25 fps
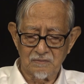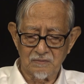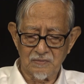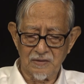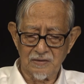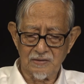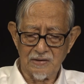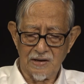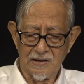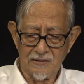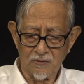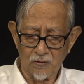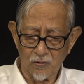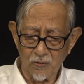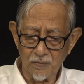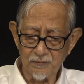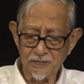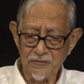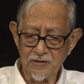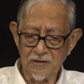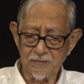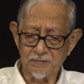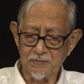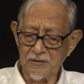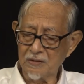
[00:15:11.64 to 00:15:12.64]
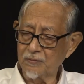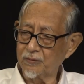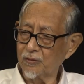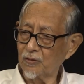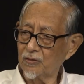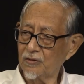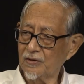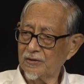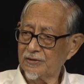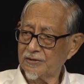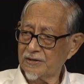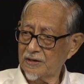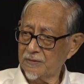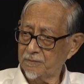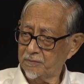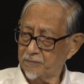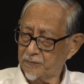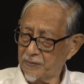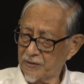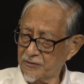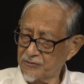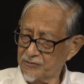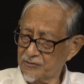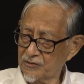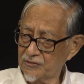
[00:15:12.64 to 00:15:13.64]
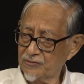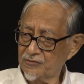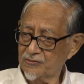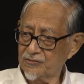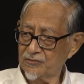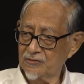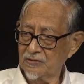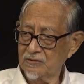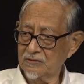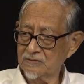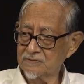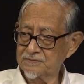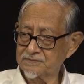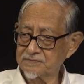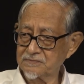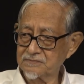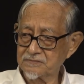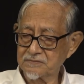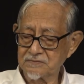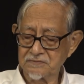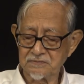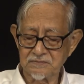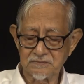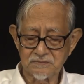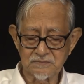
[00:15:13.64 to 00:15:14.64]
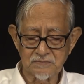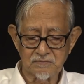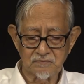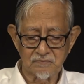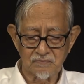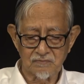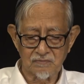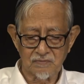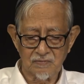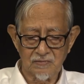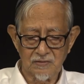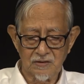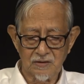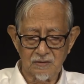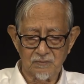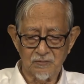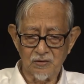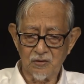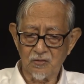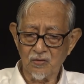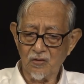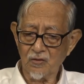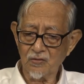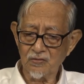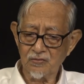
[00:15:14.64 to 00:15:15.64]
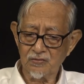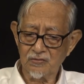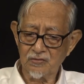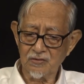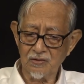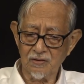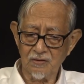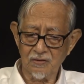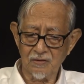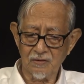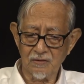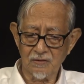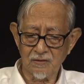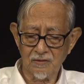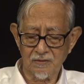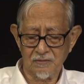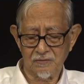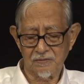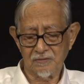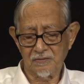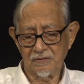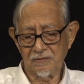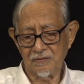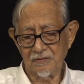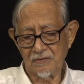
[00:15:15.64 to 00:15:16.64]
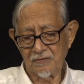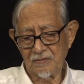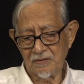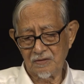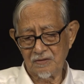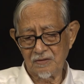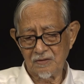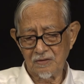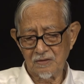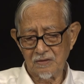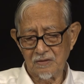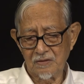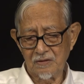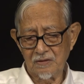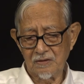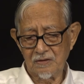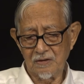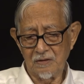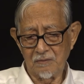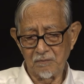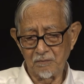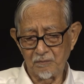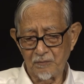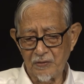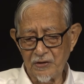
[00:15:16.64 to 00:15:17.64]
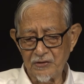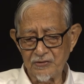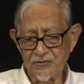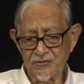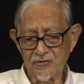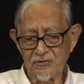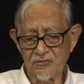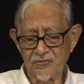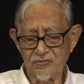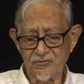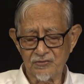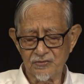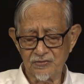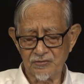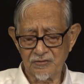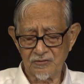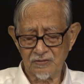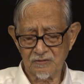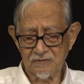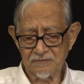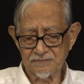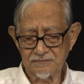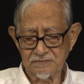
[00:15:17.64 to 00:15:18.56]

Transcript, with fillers: but I hope that people will keep patience because impatience,